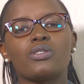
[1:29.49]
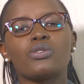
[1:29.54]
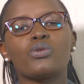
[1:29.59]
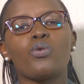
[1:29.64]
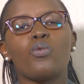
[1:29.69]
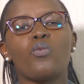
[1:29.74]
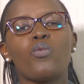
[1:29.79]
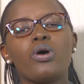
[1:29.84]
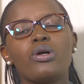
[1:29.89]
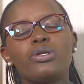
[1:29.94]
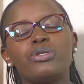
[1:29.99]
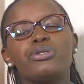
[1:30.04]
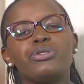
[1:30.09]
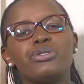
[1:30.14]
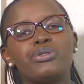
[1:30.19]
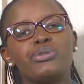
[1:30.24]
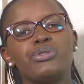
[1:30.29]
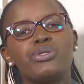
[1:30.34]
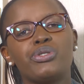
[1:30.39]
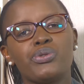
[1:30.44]
So what do
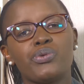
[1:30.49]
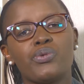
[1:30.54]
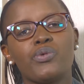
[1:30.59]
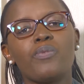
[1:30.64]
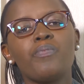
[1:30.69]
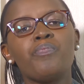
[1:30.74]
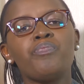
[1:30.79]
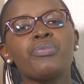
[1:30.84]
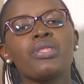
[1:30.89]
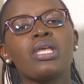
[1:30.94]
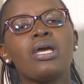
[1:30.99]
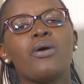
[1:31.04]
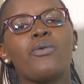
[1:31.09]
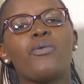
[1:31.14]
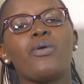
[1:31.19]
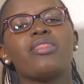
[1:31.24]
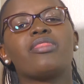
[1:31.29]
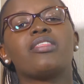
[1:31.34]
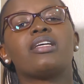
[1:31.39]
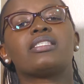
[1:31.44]
you do
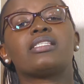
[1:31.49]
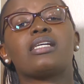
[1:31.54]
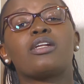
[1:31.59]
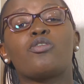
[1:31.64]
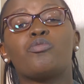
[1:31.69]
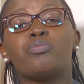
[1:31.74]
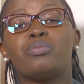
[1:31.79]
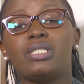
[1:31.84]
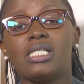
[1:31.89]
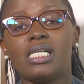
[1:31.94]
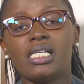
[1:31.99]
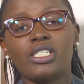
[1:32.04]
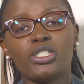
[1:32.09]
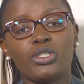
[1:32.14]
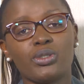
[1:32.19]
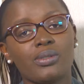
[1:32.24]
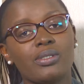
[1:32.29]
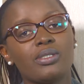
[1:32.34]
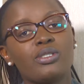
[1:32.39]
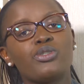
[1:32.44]
when there's an
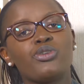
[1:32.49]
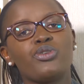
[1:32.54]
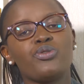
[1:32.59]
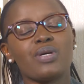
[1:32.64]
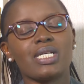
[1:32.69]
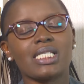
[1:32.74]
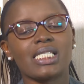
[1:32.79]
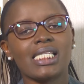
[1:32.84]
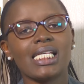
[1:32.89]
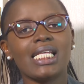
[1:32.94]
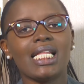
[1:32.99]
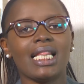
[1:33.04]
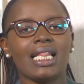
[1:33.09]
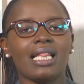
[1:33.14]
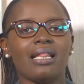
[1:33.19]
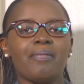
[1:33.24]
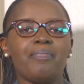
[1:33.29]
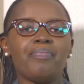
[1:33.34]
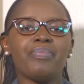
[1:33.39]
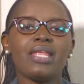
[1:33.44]
objection to your sale?